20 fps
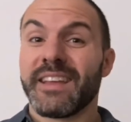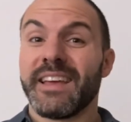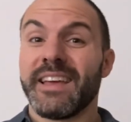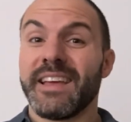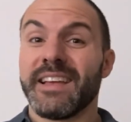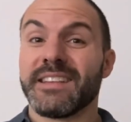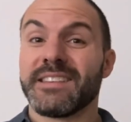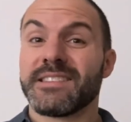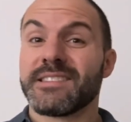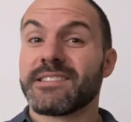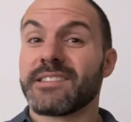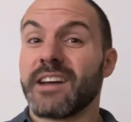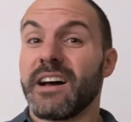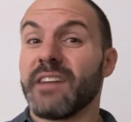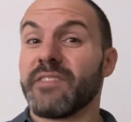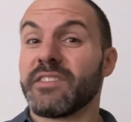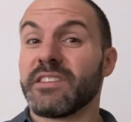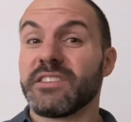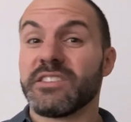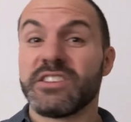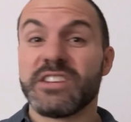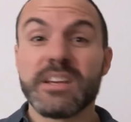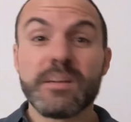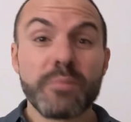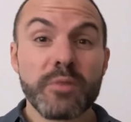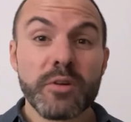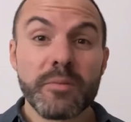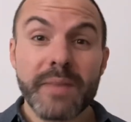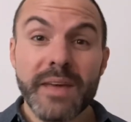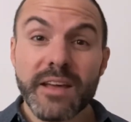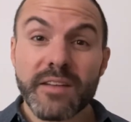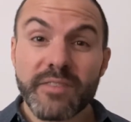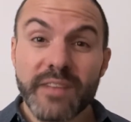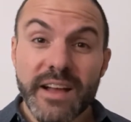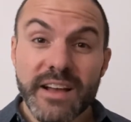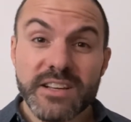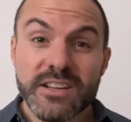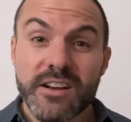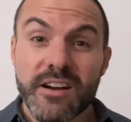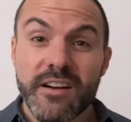It's often cheaper to make
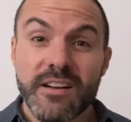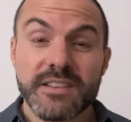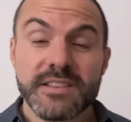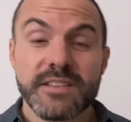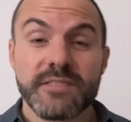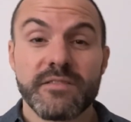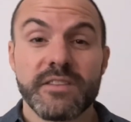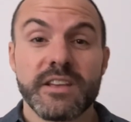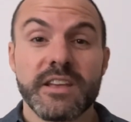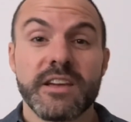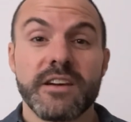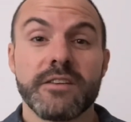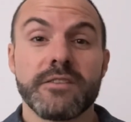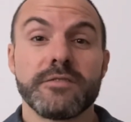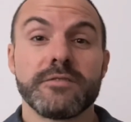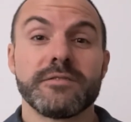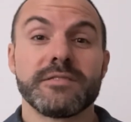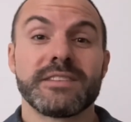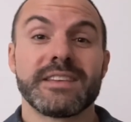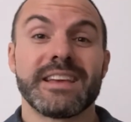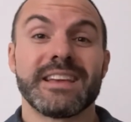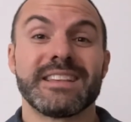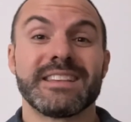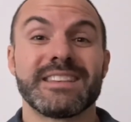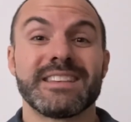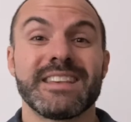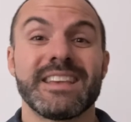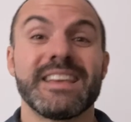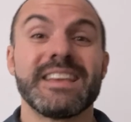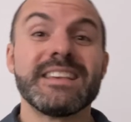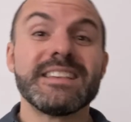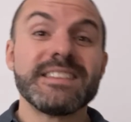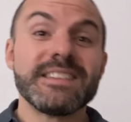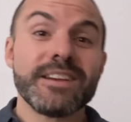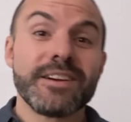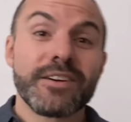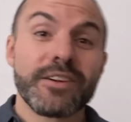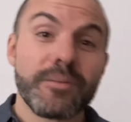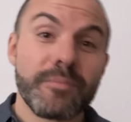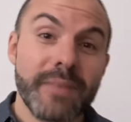flashcards than videos, it's
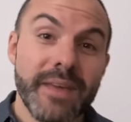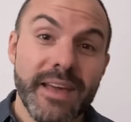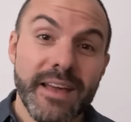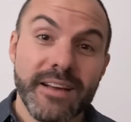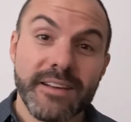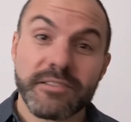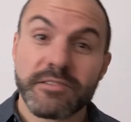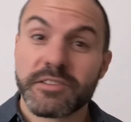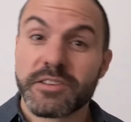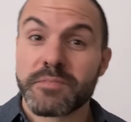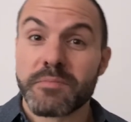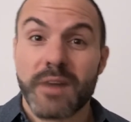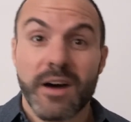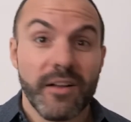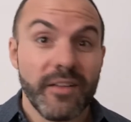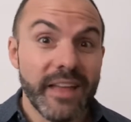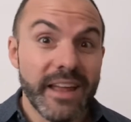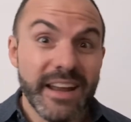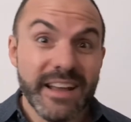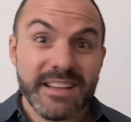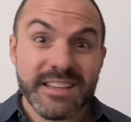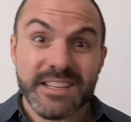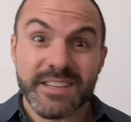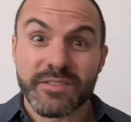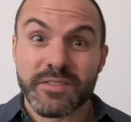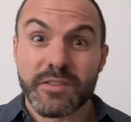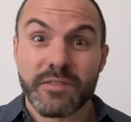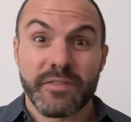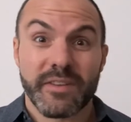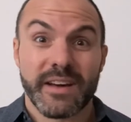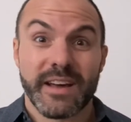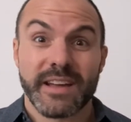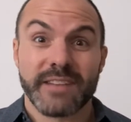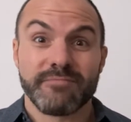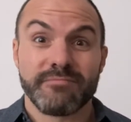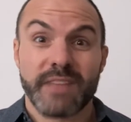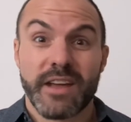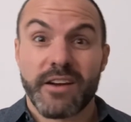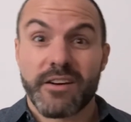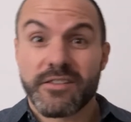easier to make small edits if you
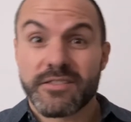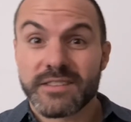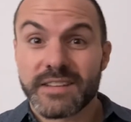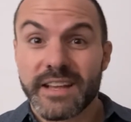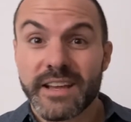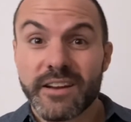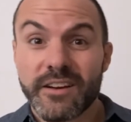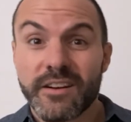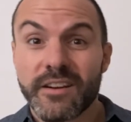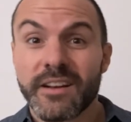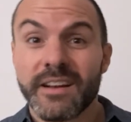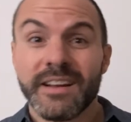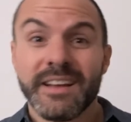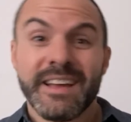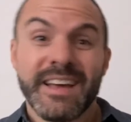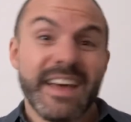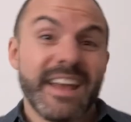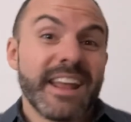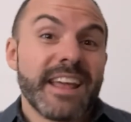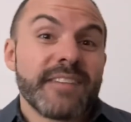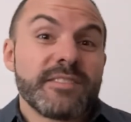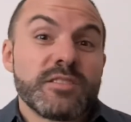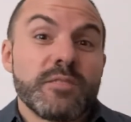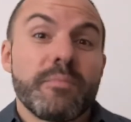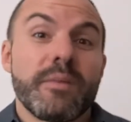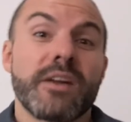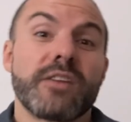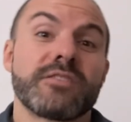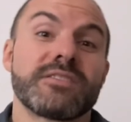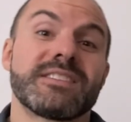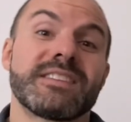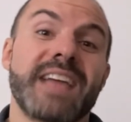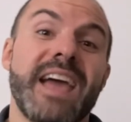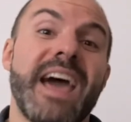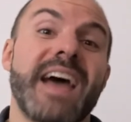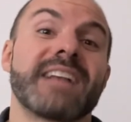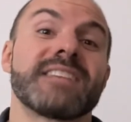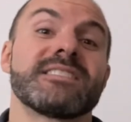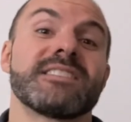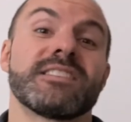find errors later, and it gives you better
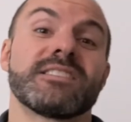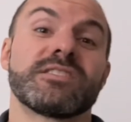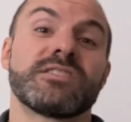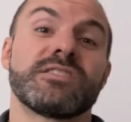stats on